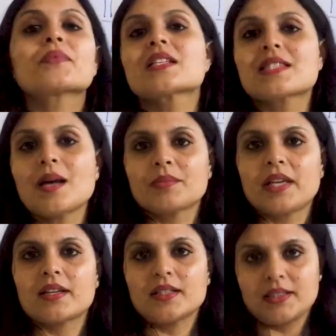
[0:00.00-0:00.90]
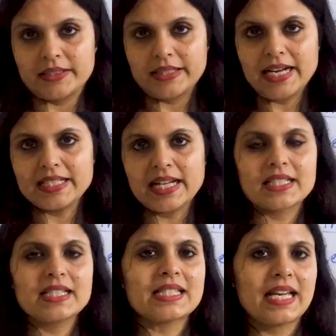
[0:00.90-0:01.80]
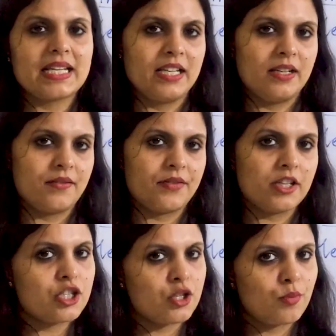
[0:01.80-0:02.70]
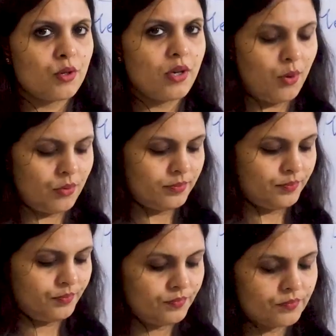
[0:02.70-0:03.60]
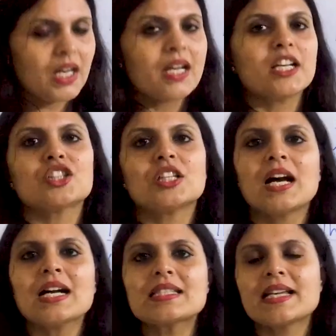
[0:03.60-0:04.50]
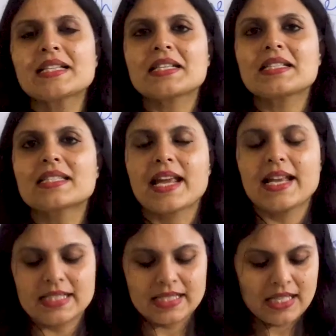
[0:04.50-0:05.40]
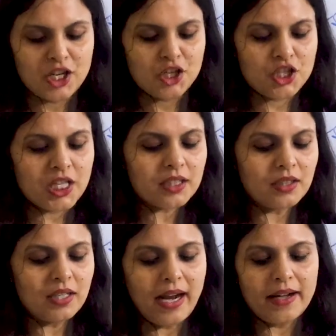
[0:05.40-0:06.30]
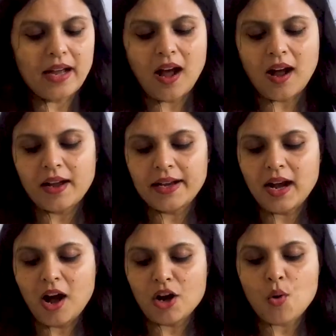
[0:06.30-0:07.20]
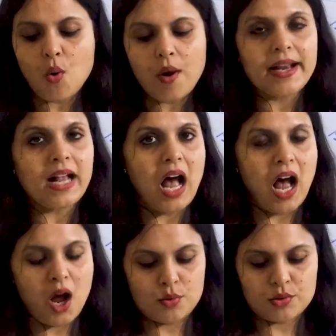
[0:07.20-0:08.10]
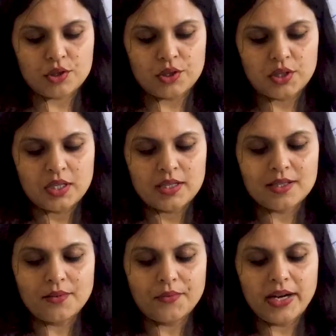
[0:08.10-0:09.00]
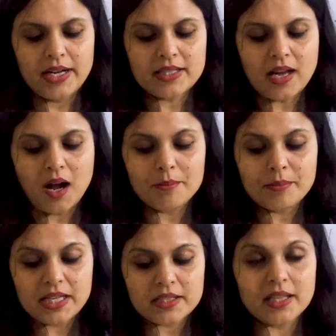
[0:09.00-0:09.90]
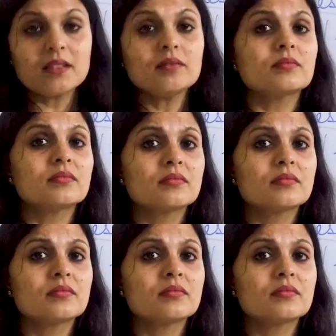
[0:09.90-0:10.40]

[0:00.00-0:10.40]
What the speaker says: Something. right? That is an indefinite pronoun. Now the last sentence says, Sheetal and I are going out. Some friends are meeting.